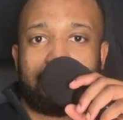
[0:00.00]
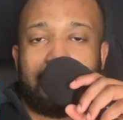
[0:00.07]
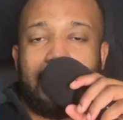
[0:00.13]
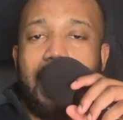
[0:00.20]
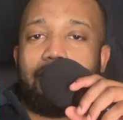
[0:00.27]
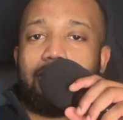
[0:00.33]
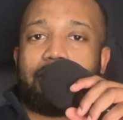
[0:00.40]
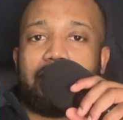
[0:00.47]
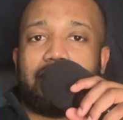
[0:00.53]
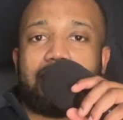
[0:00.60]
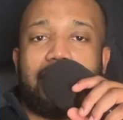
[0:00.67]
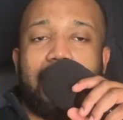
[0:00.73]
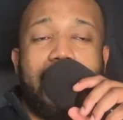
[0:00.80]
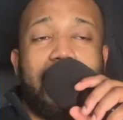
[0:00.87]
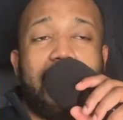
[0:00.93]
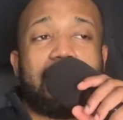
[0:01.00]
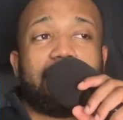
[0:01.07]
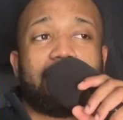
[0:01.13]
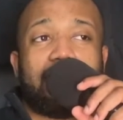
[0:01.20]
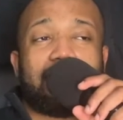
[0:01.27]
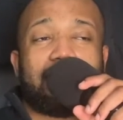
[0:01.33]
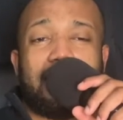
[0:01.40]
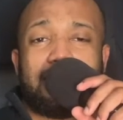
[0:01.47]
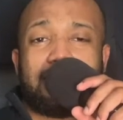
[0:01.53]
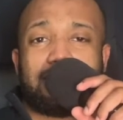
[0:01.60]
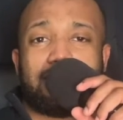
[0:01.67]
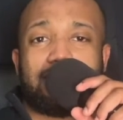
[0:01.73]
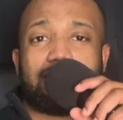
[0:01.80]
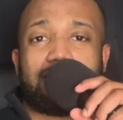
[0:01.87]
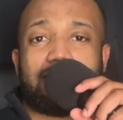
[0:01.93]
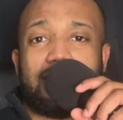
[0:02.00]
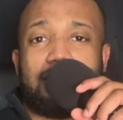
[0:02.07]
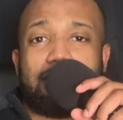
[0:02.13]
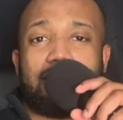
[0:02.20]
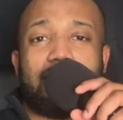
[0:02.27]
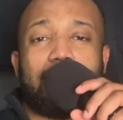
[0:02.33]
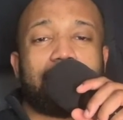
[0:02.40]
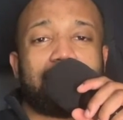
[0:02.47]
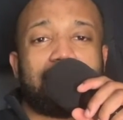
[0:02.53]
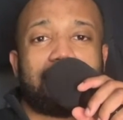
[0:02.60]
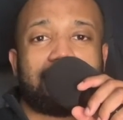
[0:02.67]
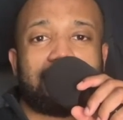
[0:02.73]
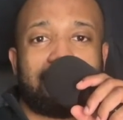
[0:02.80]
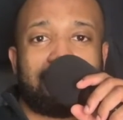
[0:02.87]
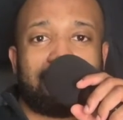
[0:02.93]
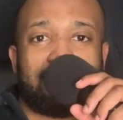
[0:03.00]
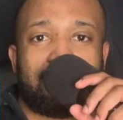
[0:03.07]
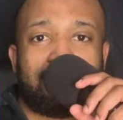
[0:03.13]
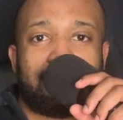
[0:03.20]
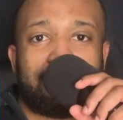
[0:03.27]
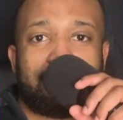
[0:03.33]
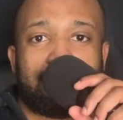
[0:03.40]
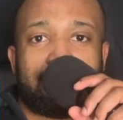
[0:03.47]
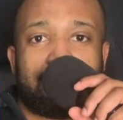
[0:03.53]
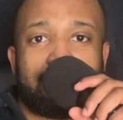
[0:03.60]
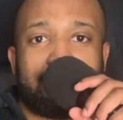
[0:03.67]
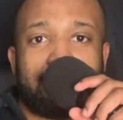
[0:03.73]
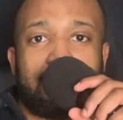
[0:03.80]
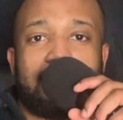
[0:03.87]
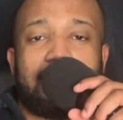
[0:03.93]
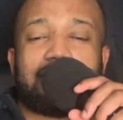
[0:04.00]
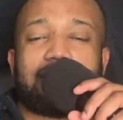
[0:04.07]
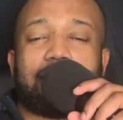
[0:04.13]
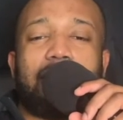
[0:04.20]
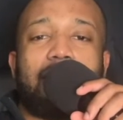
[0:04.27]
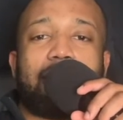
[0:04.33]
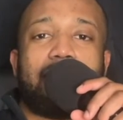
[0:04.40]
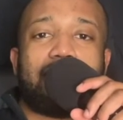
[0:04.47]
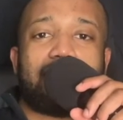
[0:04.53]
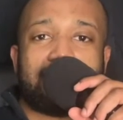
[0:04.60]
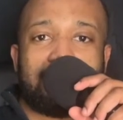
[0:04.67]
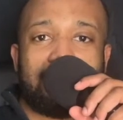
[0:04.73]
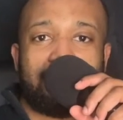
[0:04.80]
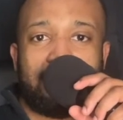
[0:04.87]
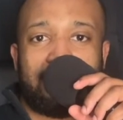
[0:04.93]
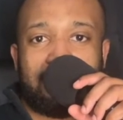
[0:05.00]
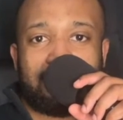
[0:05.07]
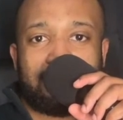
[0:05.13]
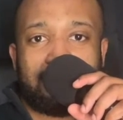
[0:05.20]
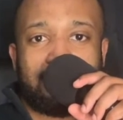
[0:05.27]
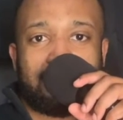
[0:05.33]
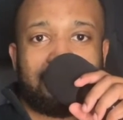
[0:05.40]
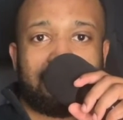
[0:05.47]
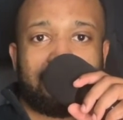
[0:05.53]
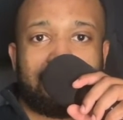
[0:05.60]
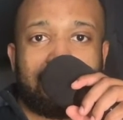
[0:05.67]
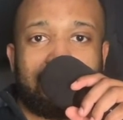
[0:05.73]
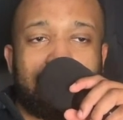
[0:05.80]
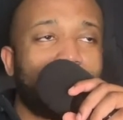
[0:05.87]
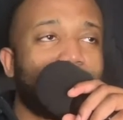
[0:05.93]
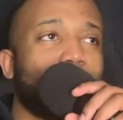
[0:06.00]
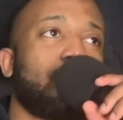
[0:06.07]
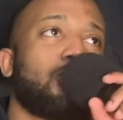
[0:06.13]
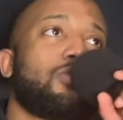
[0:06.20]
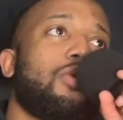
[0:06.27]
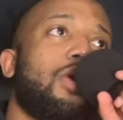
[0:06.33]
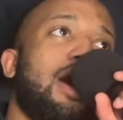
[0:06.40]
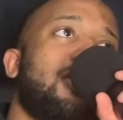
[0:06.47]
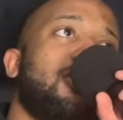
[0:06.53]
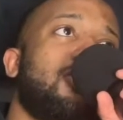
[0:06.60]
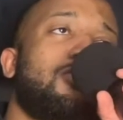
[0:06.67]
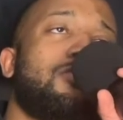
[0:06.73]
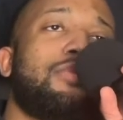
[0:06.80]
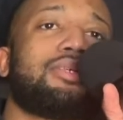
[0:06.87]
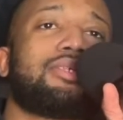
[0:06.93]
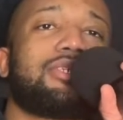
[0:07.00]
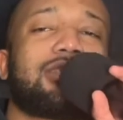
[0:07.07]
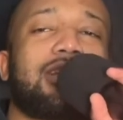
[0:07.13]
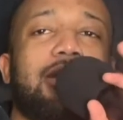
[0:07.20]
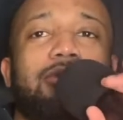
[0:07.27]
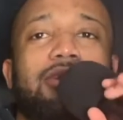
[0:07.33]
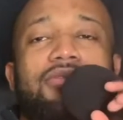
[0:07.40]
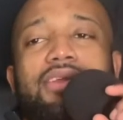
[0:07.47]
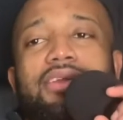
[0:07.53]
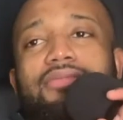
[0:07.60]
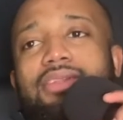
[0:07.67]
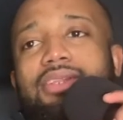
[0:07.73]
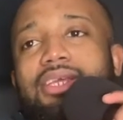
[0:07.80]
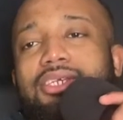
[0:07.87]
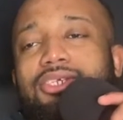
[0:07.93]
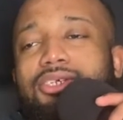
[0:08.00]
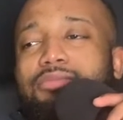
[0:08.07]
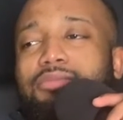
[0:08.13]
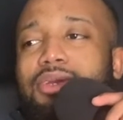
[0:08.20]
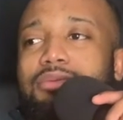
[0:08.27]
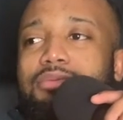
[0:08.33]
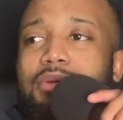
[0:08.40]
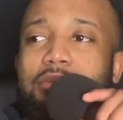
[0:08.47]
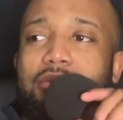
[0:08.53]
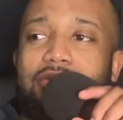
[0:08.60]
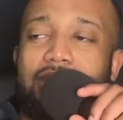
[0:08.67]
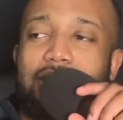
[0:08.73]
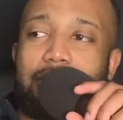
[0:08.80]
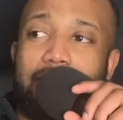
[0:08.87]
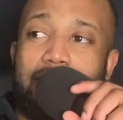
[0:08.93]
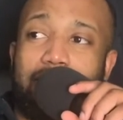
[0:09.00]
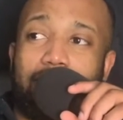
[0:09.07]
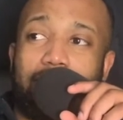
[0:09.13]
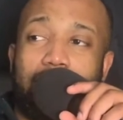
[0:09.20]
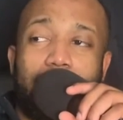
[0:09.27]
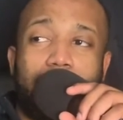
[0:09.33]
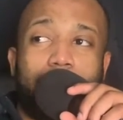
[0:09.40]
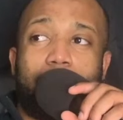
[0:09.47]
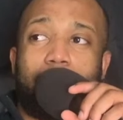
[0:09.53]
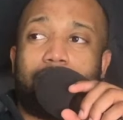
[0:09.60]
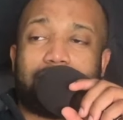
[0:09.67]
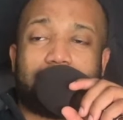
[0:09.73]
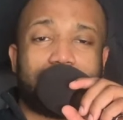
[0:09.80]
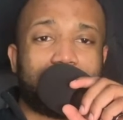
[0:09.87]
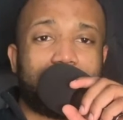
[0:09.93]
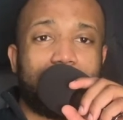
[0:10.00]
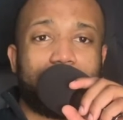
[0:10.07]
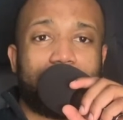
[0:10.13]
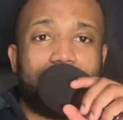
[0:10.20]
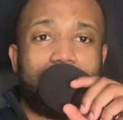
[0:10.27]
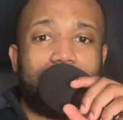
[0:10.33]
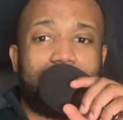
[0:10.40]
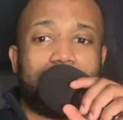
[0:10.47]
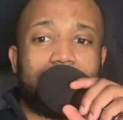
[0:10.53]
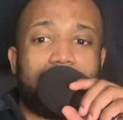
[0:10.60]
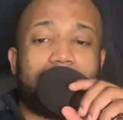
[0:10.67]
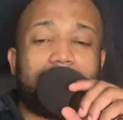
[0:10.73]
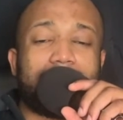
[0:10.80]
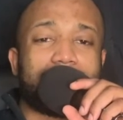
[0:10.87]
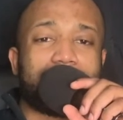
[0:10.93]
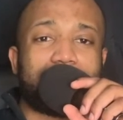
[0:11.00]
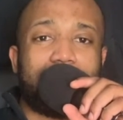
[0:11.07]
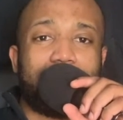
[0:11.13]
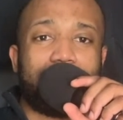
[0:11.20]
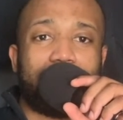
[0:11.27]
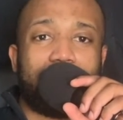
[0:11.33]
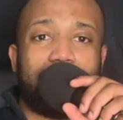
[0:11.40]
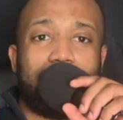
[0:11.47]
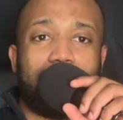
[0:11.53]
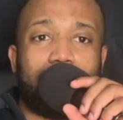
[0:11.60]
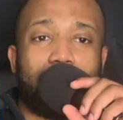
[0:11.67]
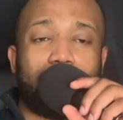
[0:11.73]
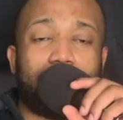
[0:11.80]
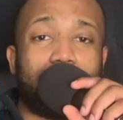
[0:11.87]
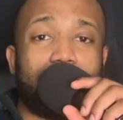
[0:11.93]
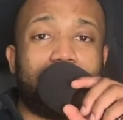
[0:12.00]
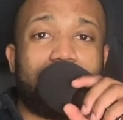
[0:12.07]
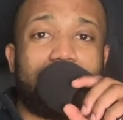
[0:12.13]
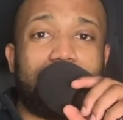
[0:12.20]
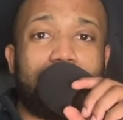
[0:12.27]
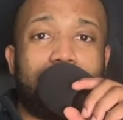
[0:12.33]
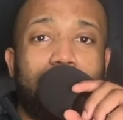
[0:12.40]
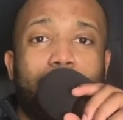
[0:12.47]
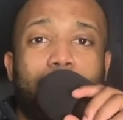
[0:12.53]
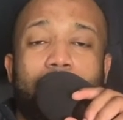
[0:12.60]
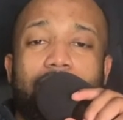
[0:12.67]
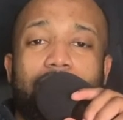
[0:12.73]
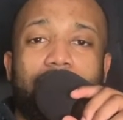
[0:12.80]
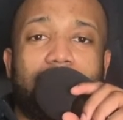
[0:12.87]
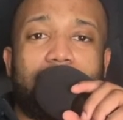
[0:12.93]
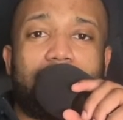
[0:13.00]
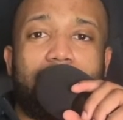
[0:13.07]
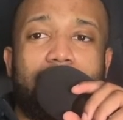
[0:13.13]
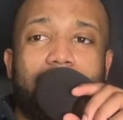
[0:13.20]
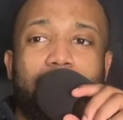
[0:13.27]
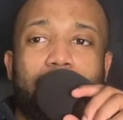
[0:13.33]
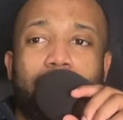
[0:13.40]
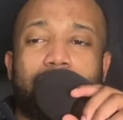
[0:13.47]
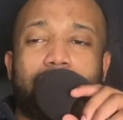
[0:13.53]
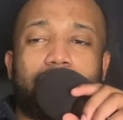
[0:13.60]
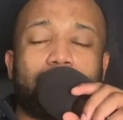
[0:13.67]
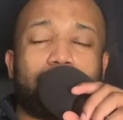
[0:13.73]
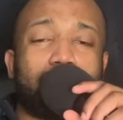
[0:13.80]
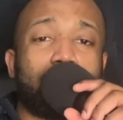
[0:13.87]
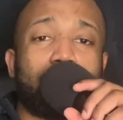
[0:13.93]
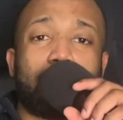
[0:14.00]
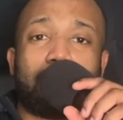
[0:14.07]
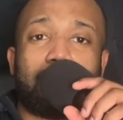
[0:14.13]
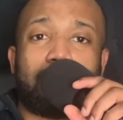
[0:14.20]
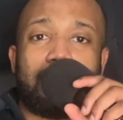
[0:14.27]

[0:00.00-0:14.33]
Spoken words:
I repeat that, anything that is good can become addictive. It's about balancing things. So I know most of the time when you think of addiction, most people think about watching something, eating something, what you eat, what you think of, what you do.